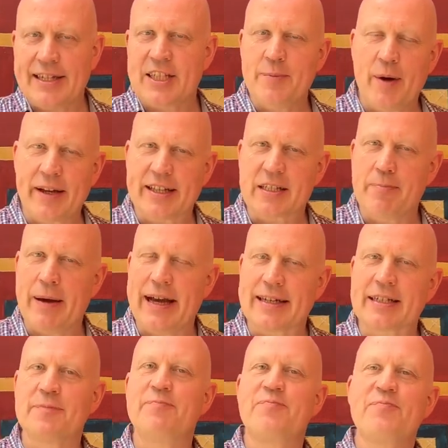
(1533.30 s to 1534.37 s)
you might
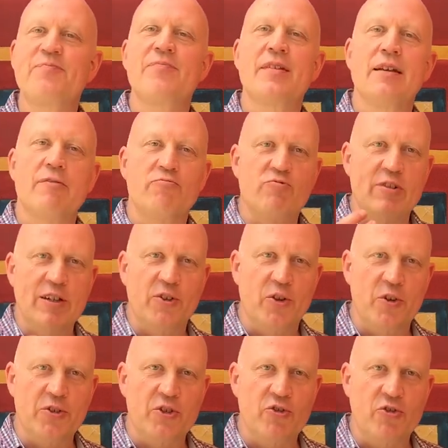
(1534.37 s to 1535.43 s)
expect, real
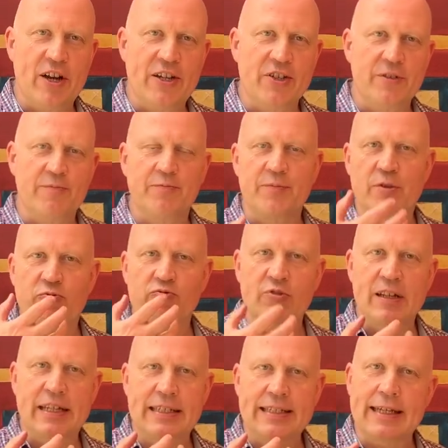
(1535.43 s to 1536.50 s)
concentration,
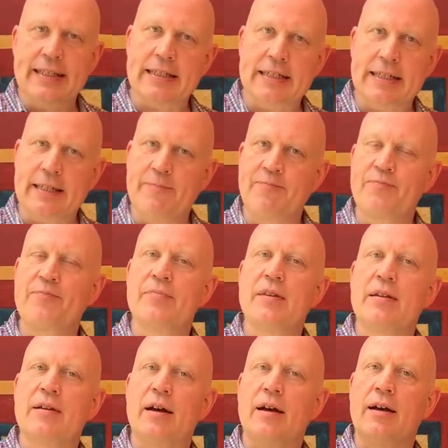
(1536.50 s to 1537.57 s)
real intensity.
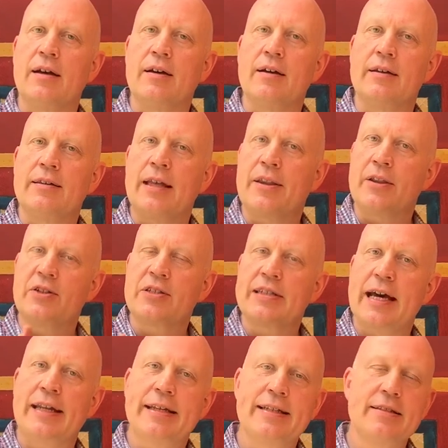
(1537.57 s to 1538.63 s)
Uh, now those
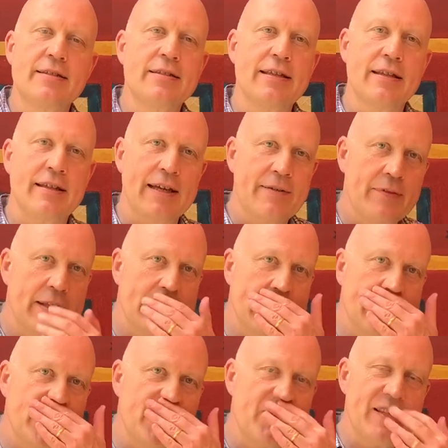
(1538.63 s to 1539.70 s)
tannins, they're given this
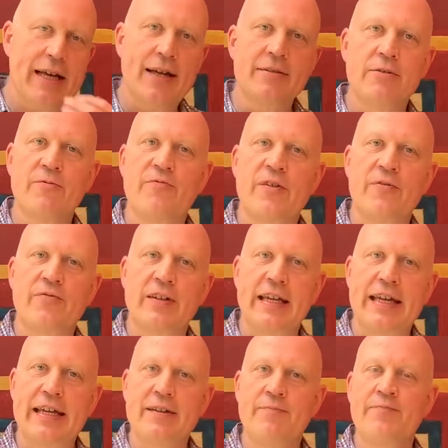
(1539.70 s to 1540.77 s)
is
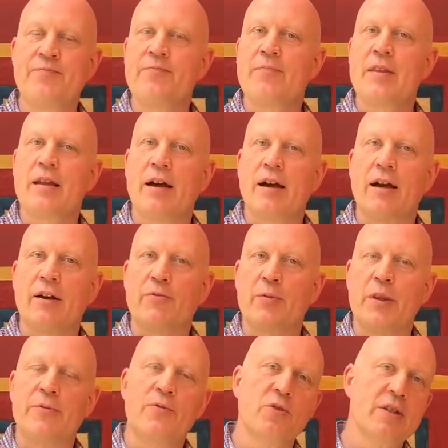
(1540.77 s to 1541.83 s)
2015 uh,
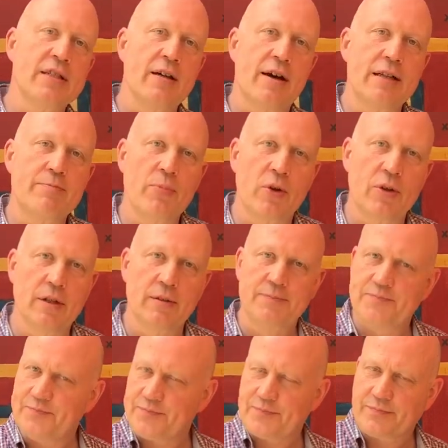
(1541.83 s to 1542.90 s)
from the full-size
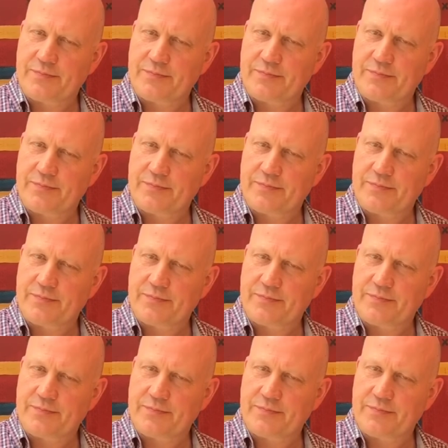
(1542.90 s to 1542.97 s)
bottle.